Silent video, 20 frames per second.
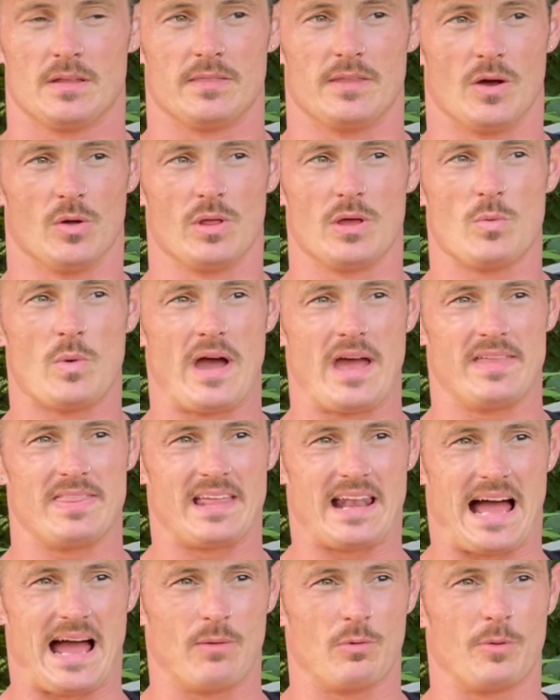The only way
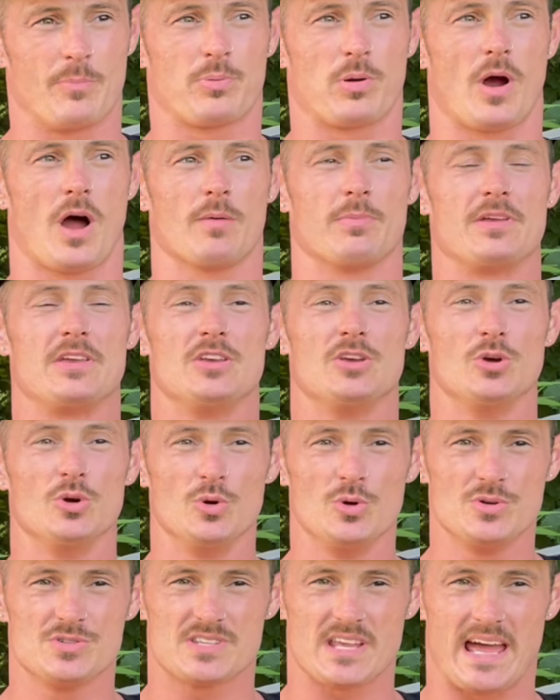that I would probably
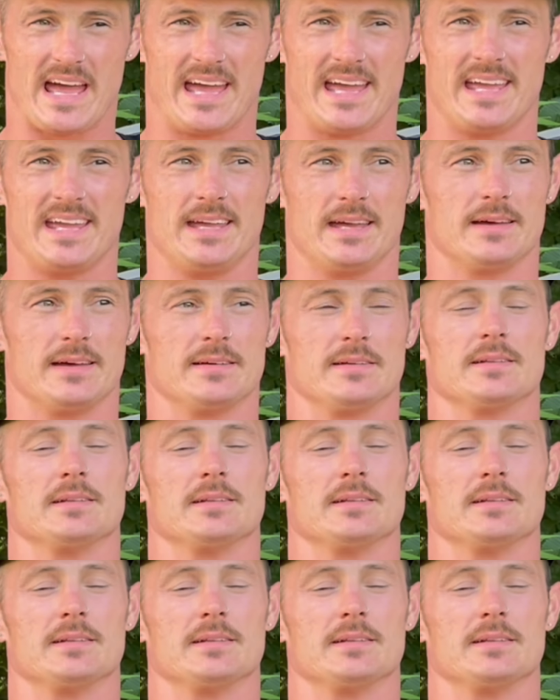use a